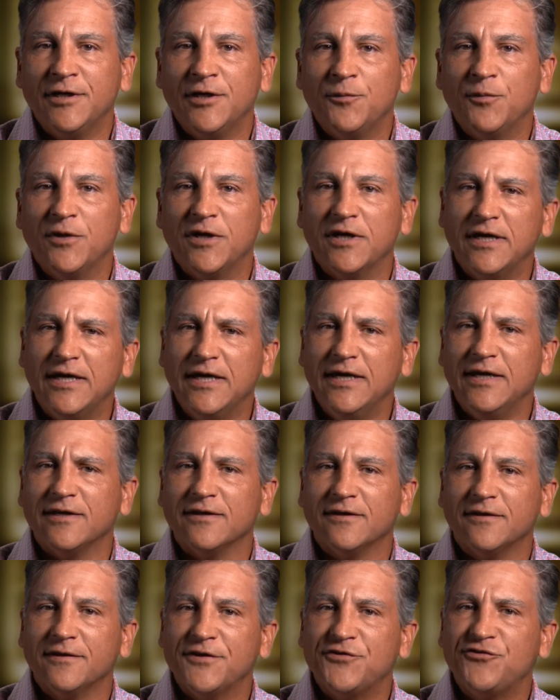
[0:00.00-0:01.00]
But
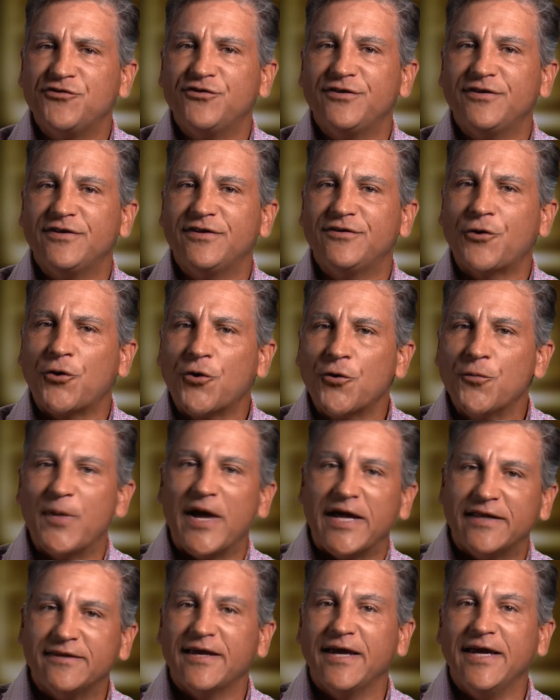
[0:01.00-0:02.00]
again, let's turn
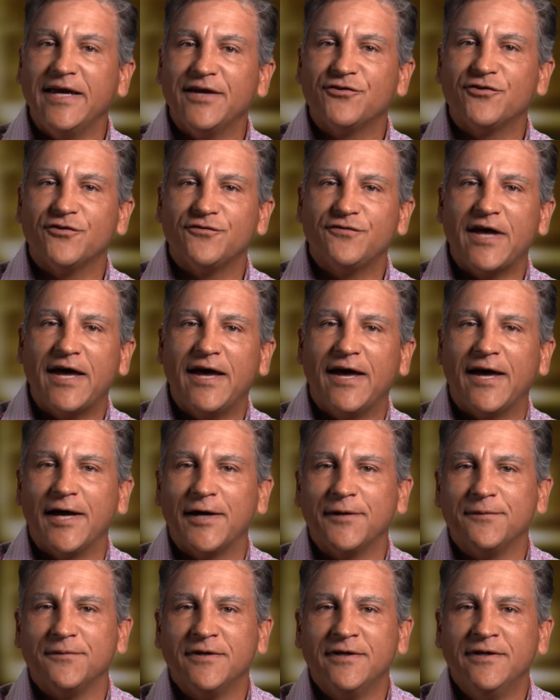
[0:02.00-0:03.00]
back the hands of
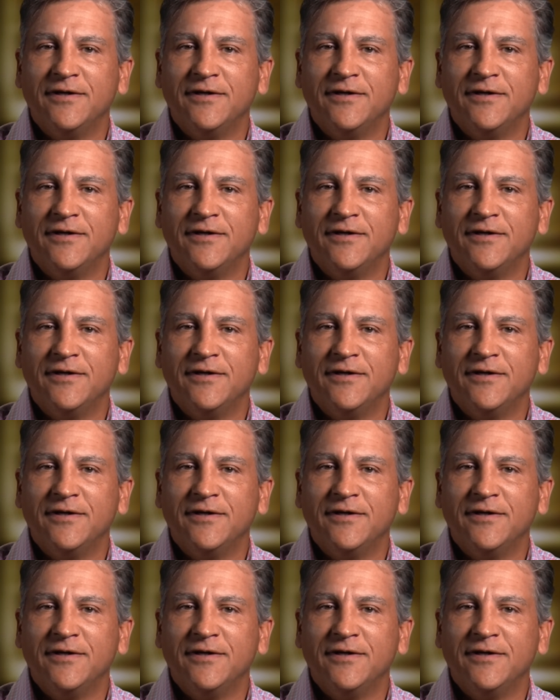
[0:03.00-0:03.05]
time.